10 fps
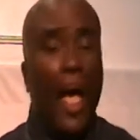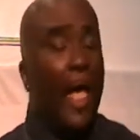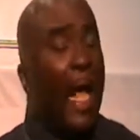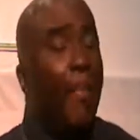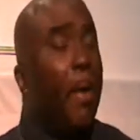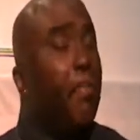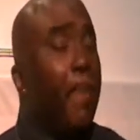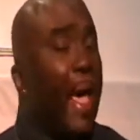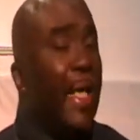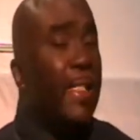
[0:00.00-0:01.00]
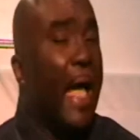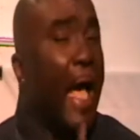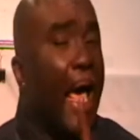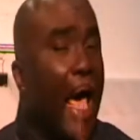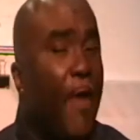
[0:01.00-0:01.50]
And I'm amazed
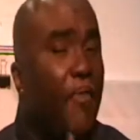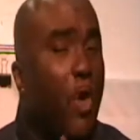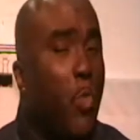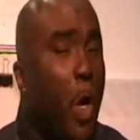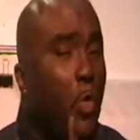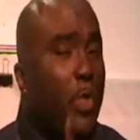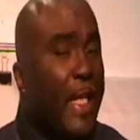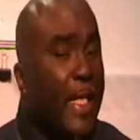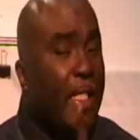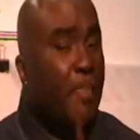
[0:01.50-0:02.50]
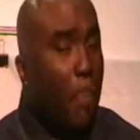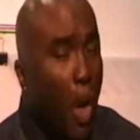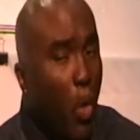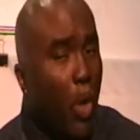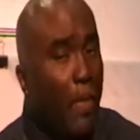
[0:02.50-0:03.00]
I ever wrote this
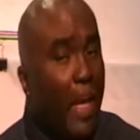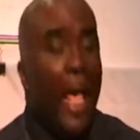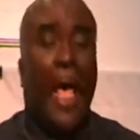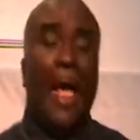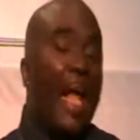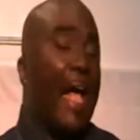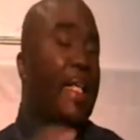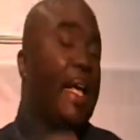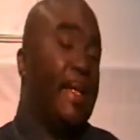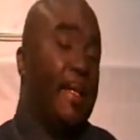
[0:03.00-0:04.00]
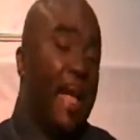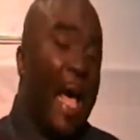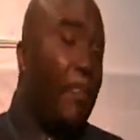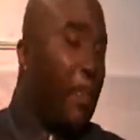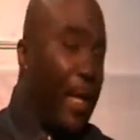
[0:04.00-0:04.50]
poem, and I
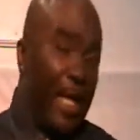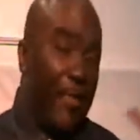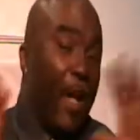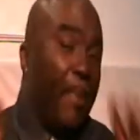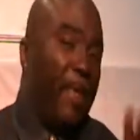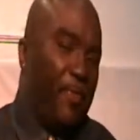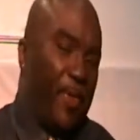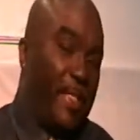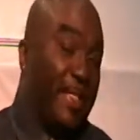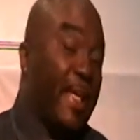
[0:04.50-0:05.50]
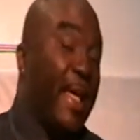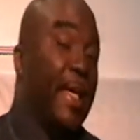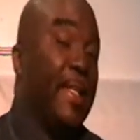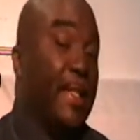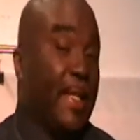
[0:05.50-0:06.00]
cannot believe I'm even
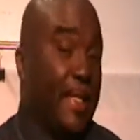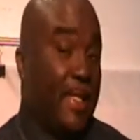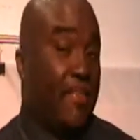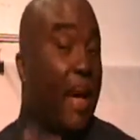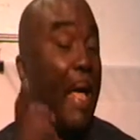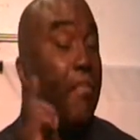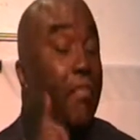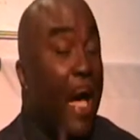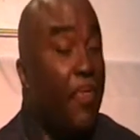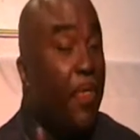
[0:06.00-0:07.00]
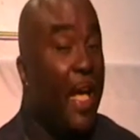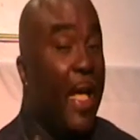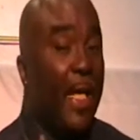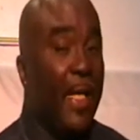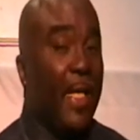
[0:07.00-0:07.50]
saying this. My
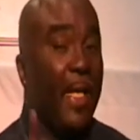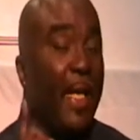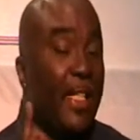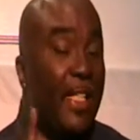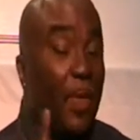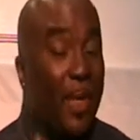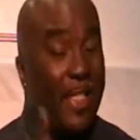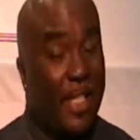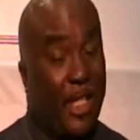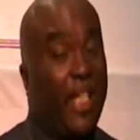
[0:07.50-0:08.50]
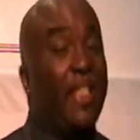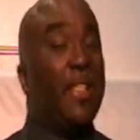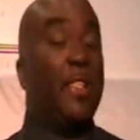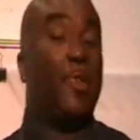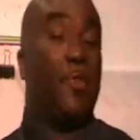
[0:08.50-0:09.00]
mother, she was a
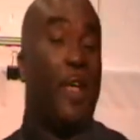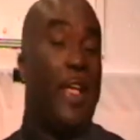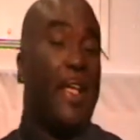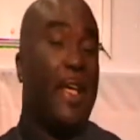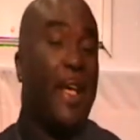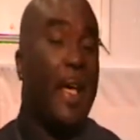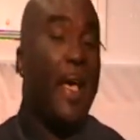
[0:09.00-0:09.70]
Jesus freak.